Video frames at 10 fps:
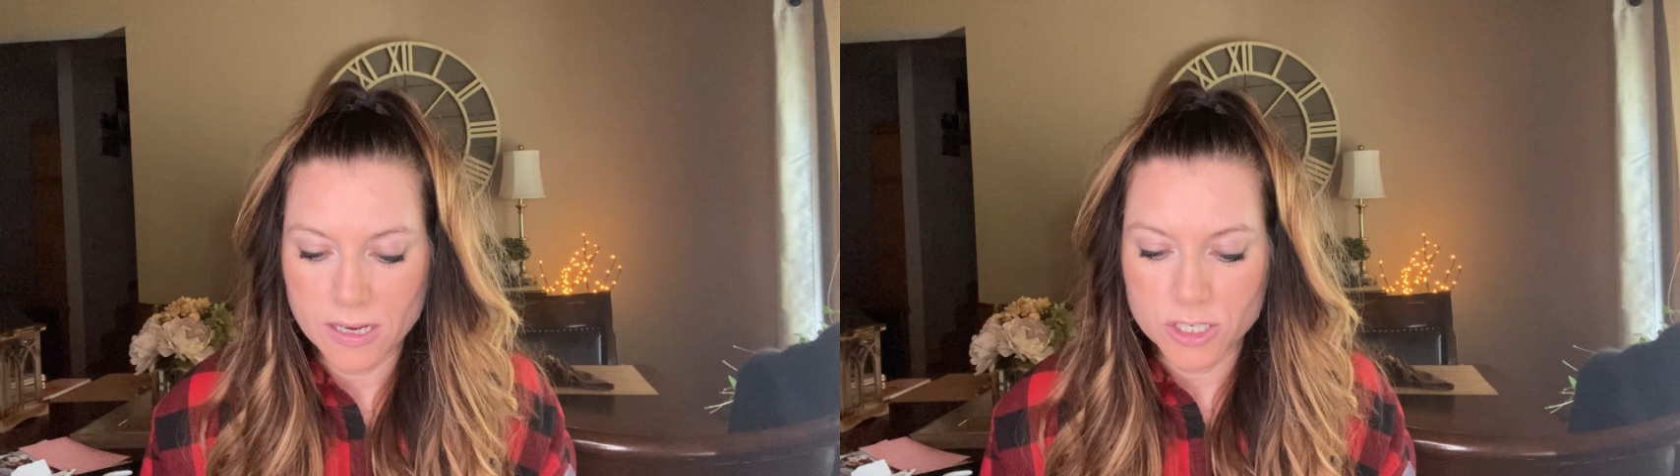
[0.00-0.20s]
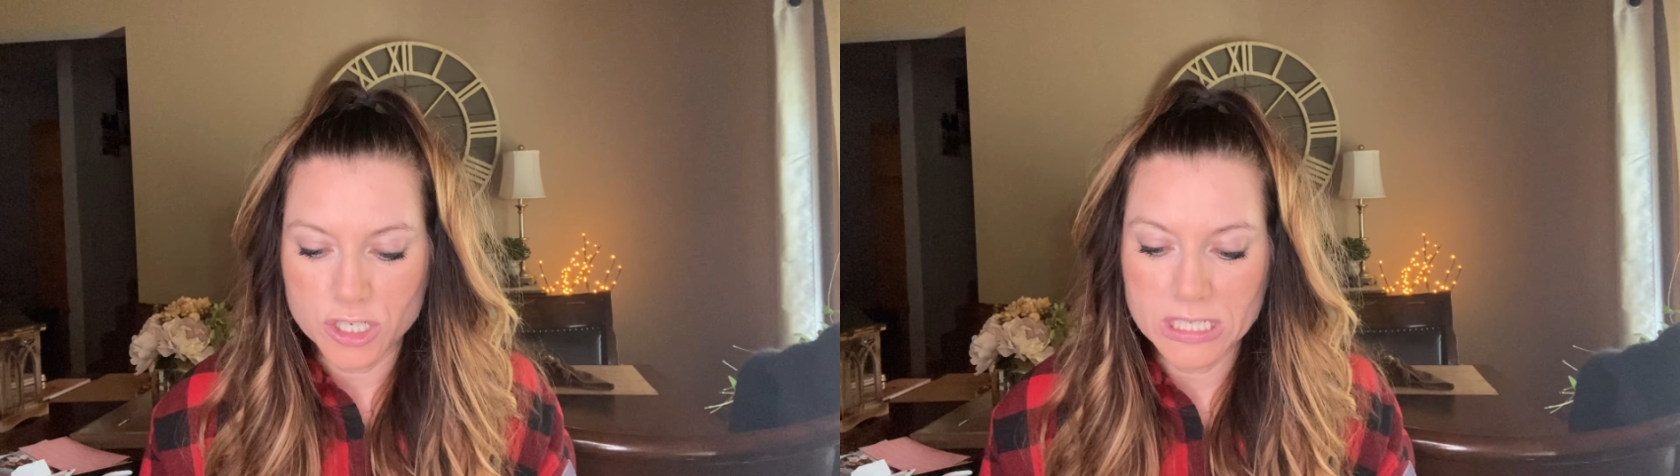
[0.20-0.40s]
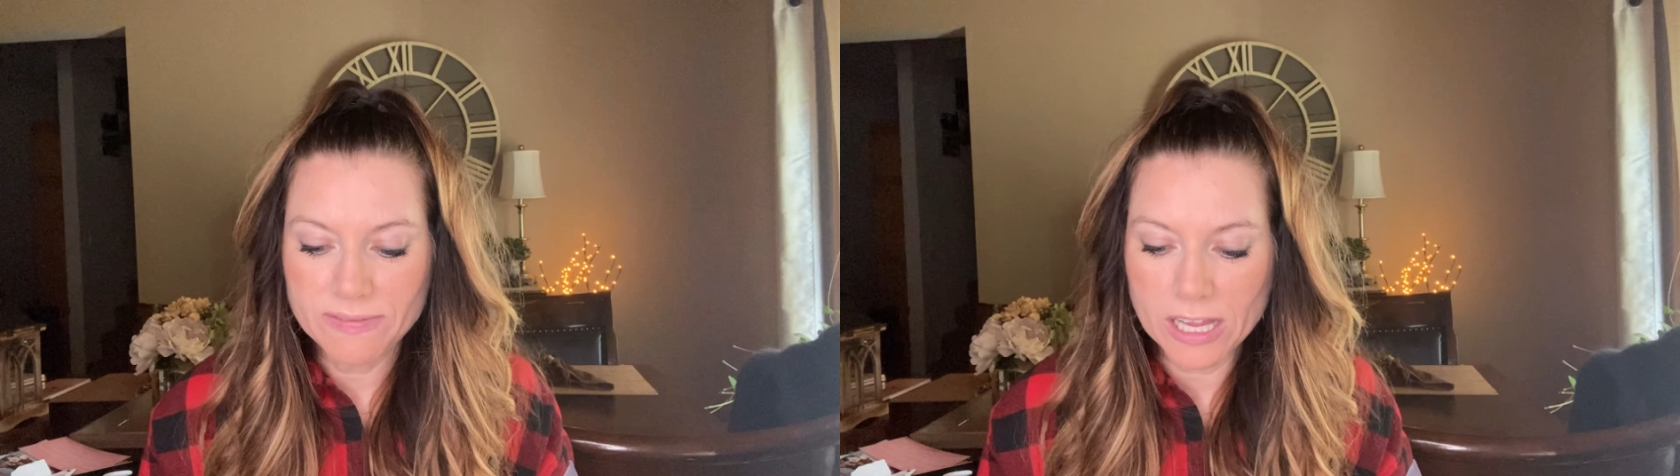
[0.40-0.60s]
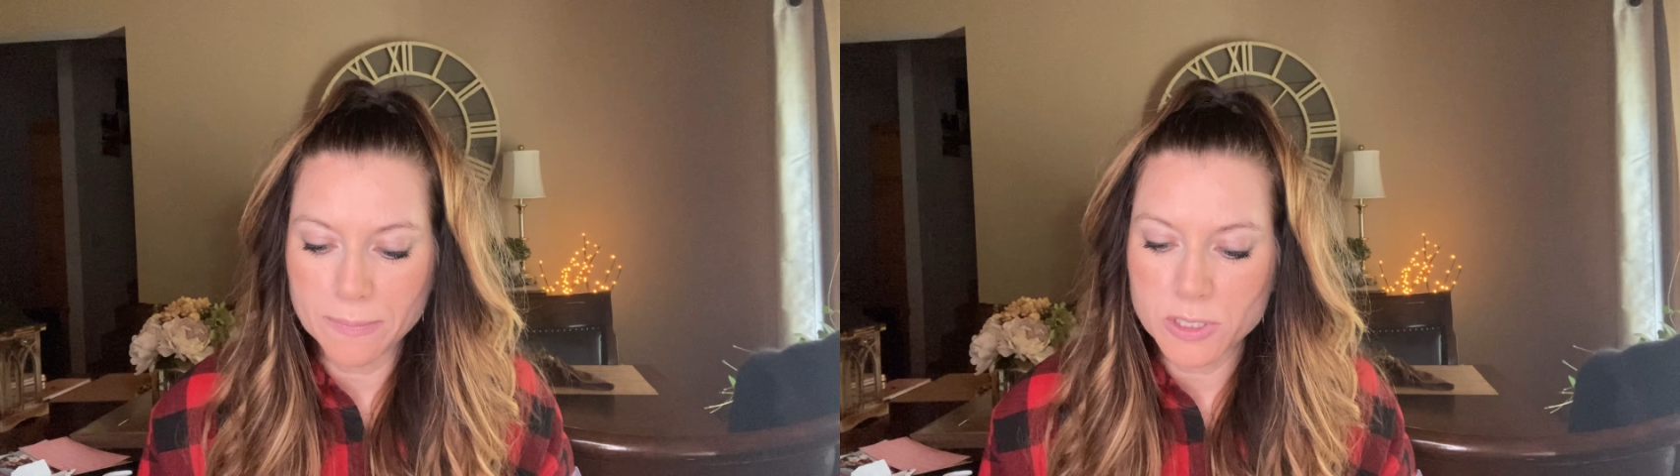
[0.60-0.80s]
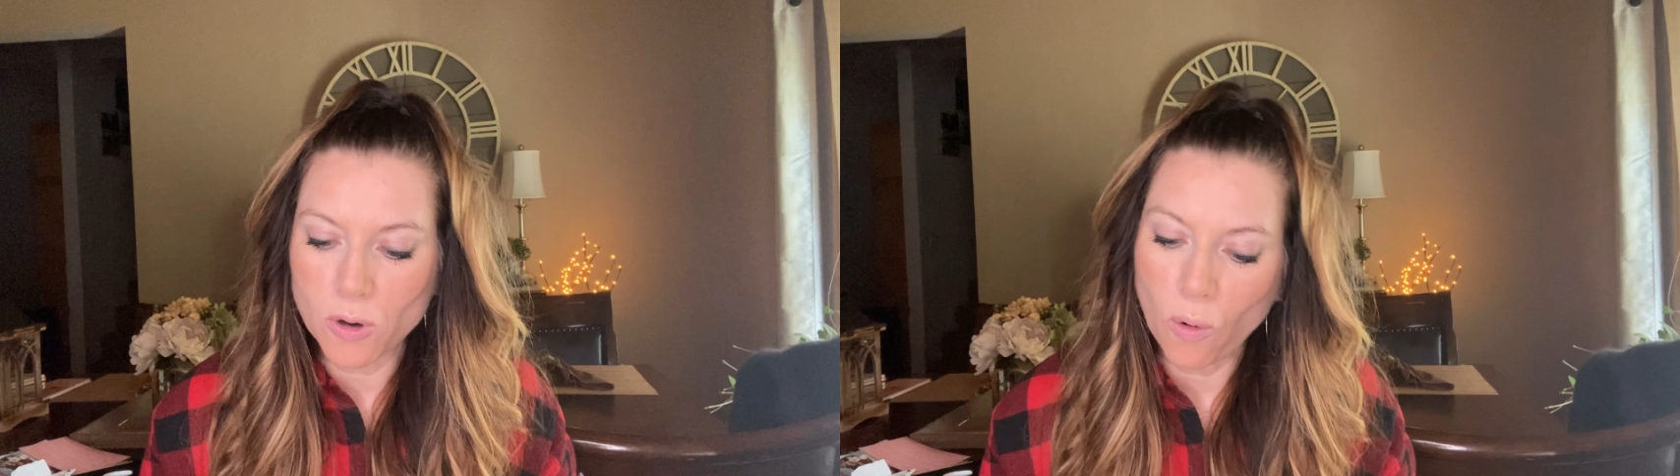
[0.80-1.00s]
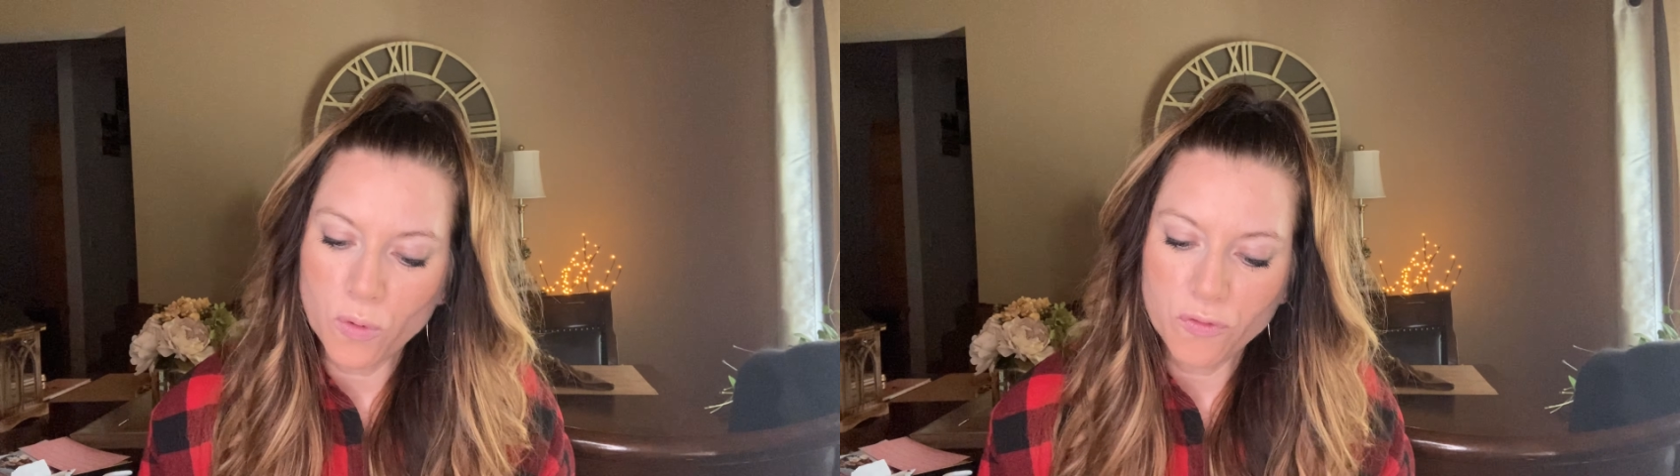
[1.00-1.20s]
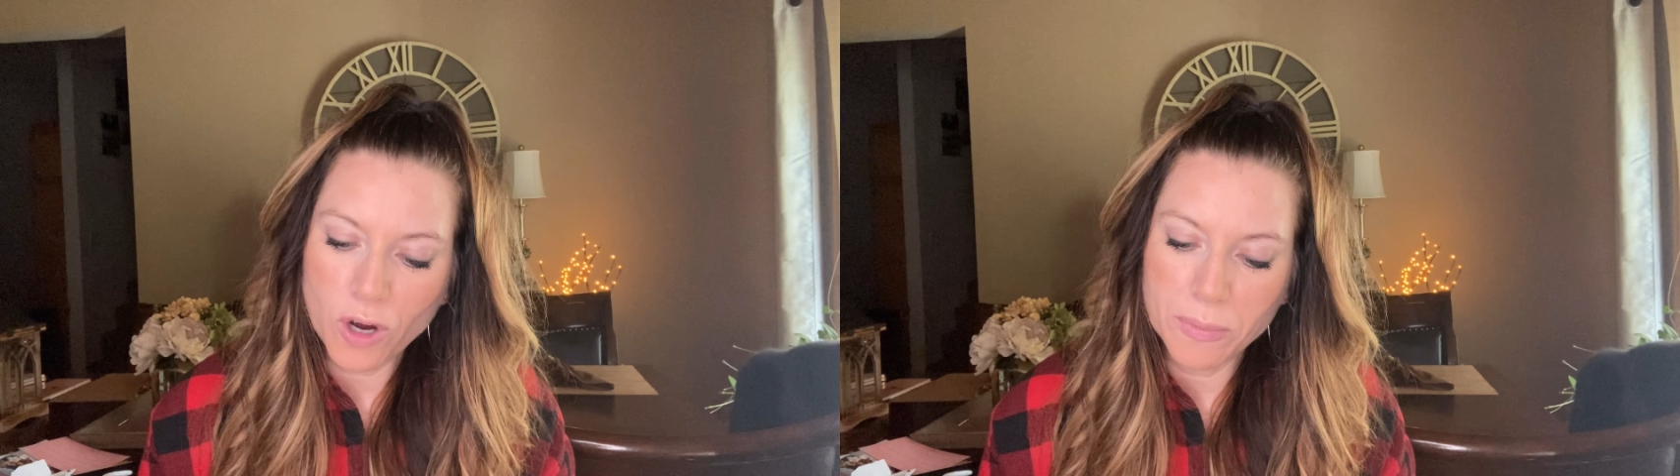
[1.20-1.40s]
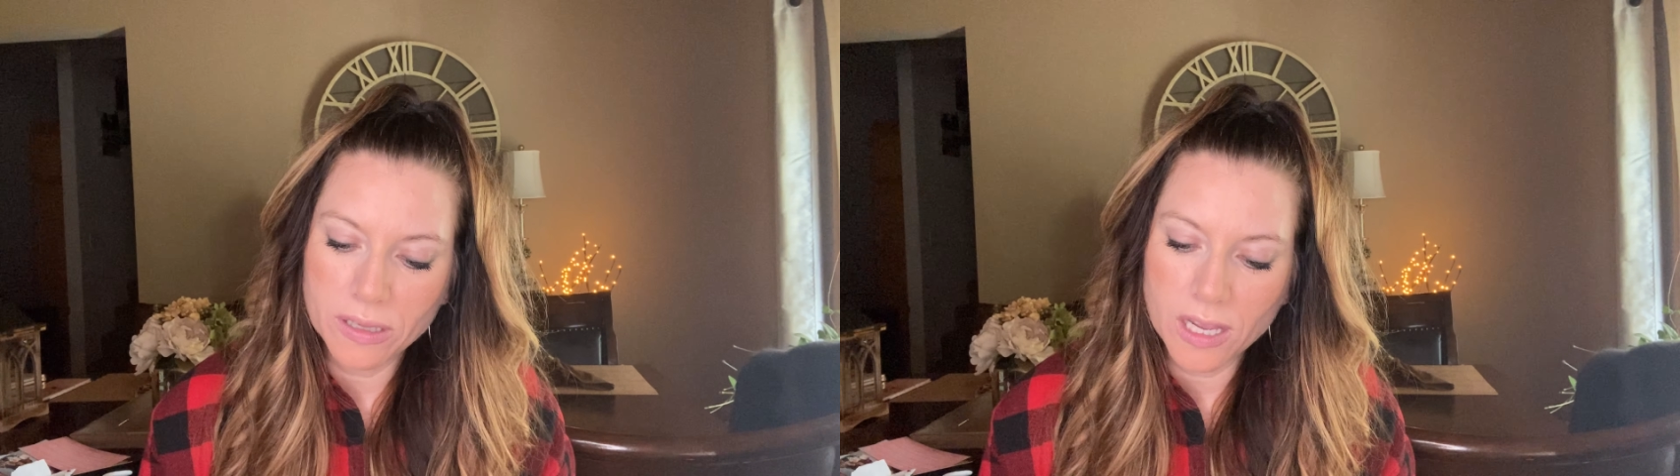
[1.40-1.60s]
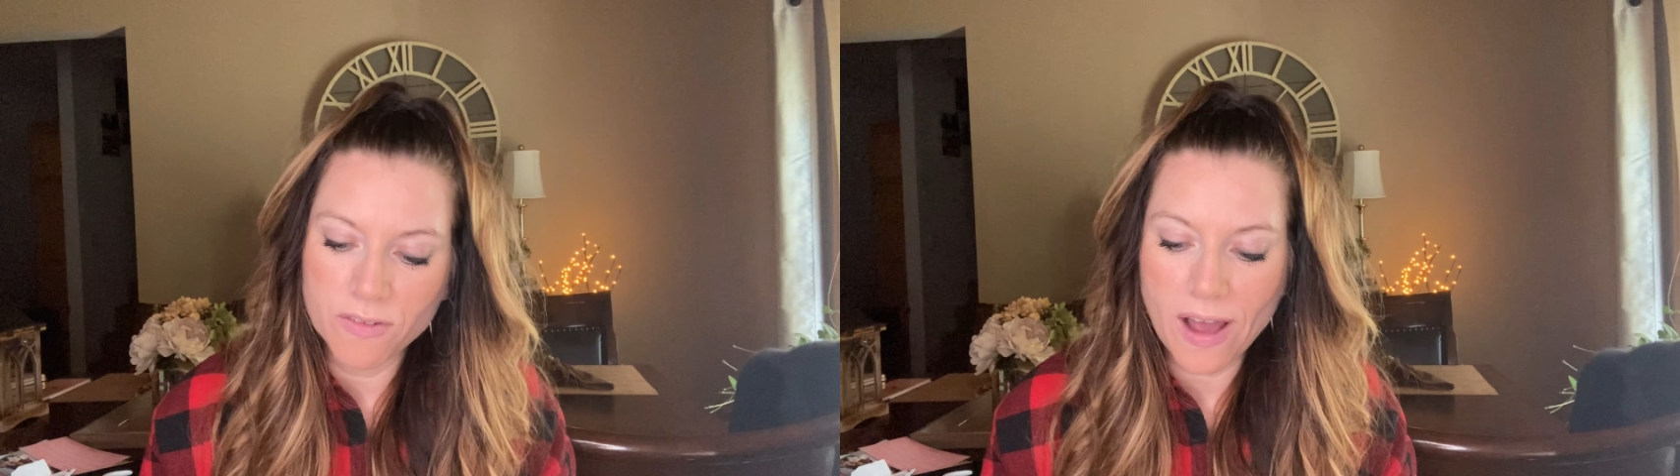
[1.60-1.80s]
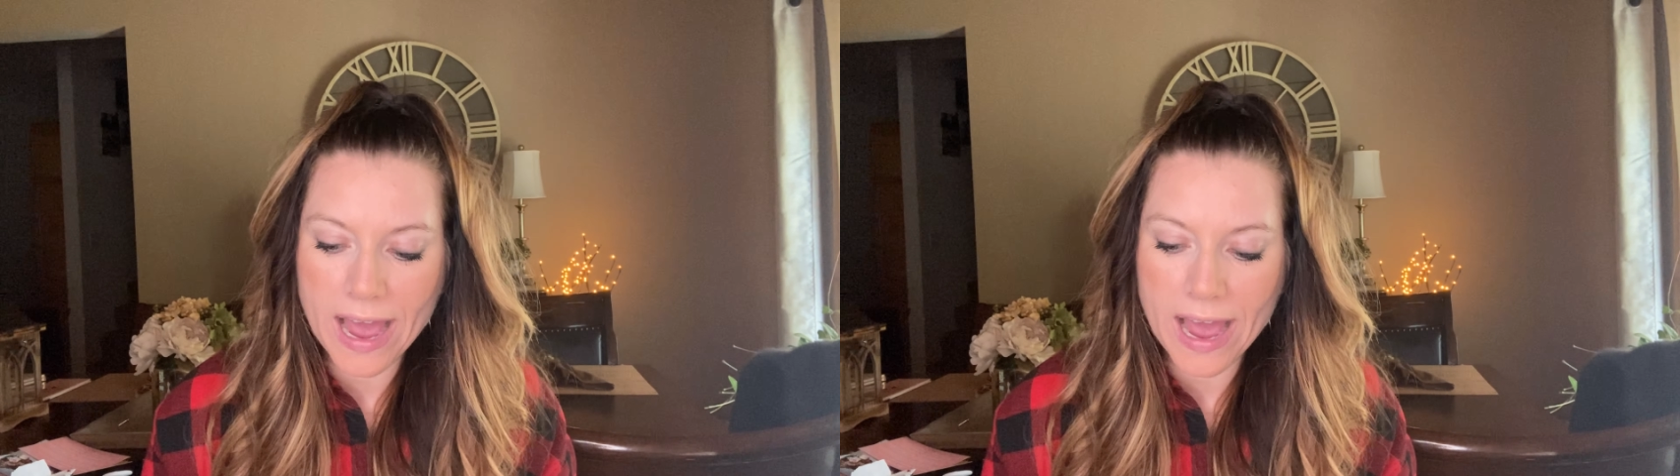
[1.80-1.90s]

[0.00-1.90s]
She developed her own formula of